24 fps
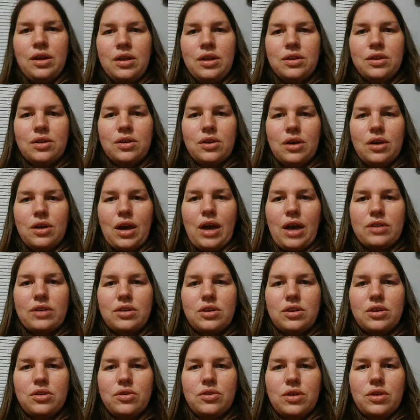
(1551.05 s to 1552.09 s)
so you have to
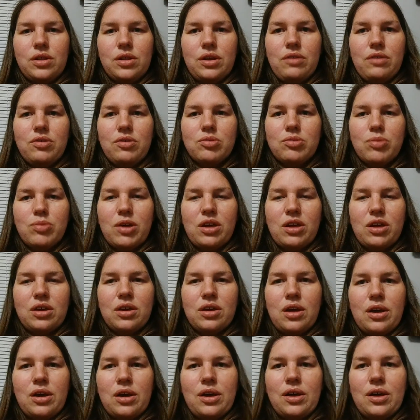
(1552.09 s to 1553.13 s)
do a leaf spring
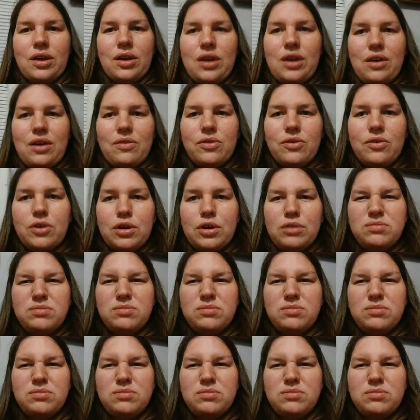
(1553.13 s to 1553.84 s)
kit for it.